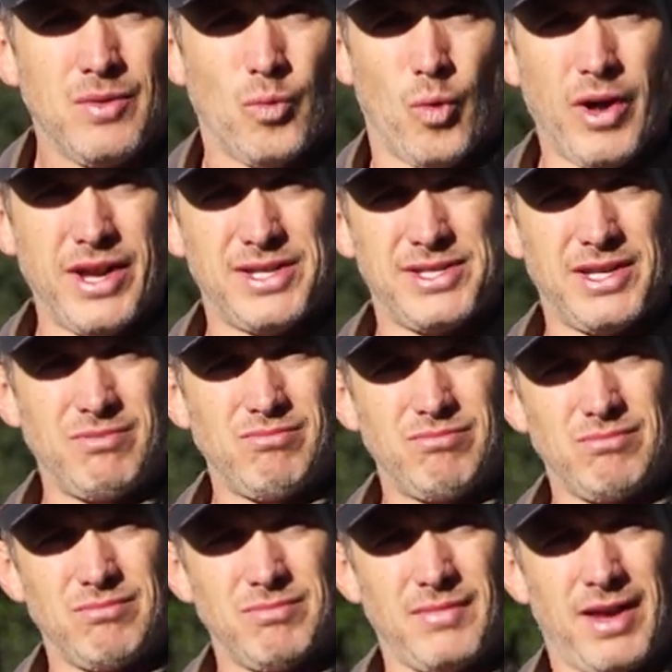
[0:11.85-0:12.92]
What is it
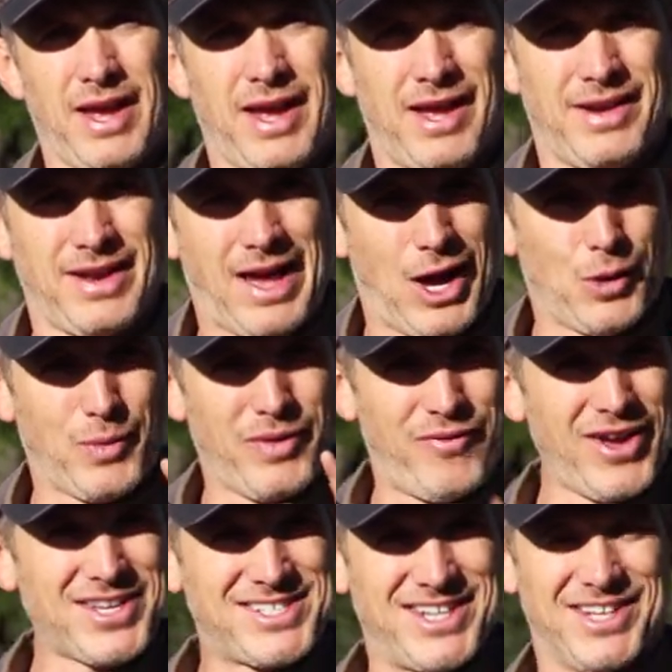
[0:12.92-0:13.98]
and how do we
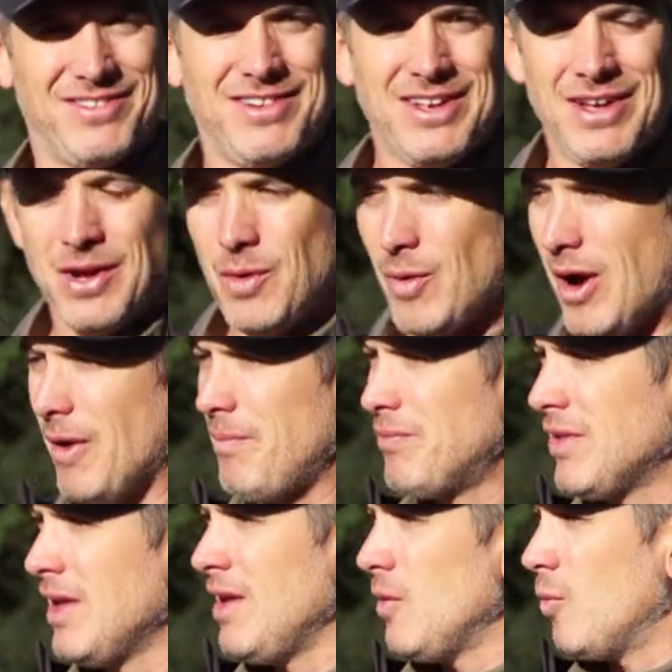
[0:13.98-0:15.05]
fix it? Well,
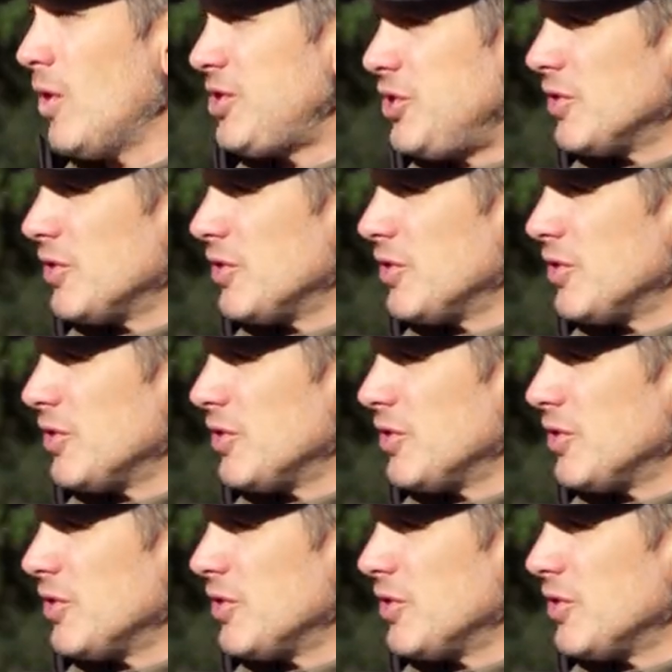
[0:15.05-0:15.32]
what